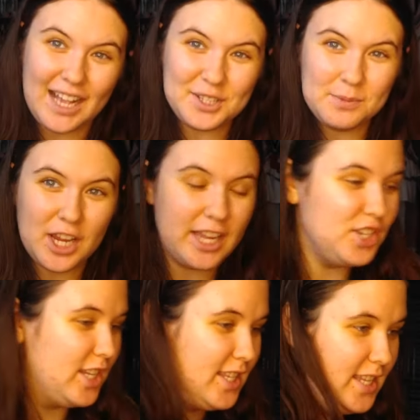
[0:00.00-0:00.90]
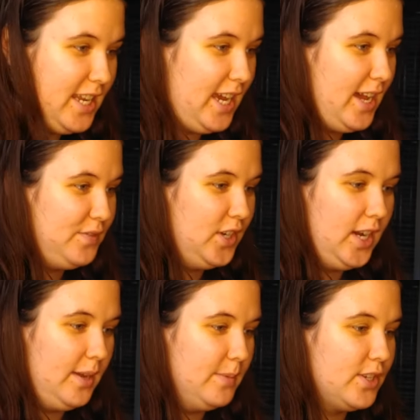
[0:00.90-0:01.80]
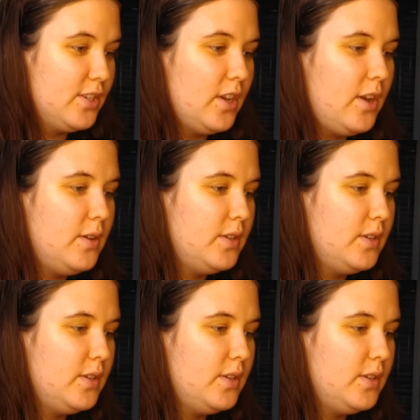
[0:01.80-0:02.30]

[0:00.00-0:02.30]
Costume change, it's the day after. I'm so